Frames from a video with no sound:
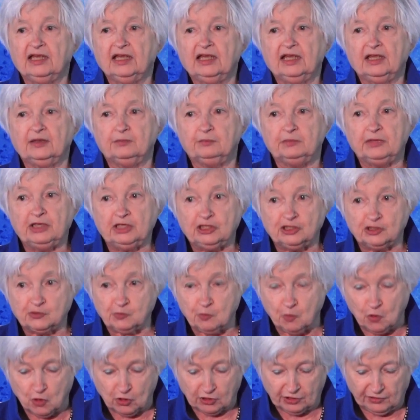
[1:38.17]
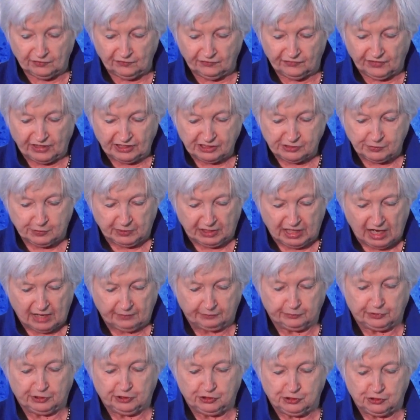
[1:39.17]
It means more investment
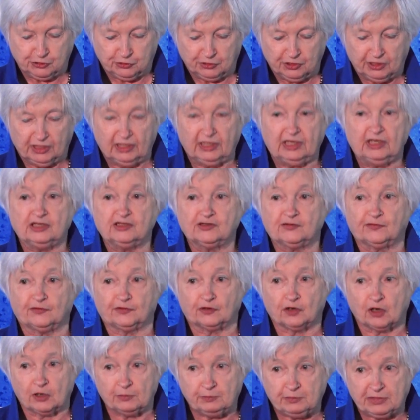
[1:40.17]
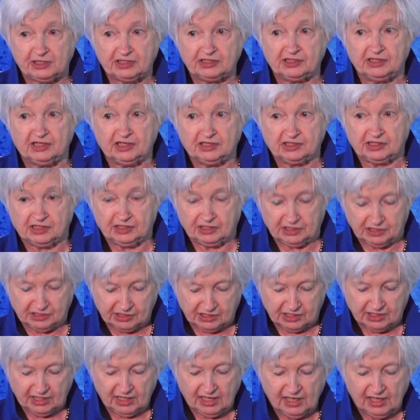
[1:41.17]
opportunities for our businesses,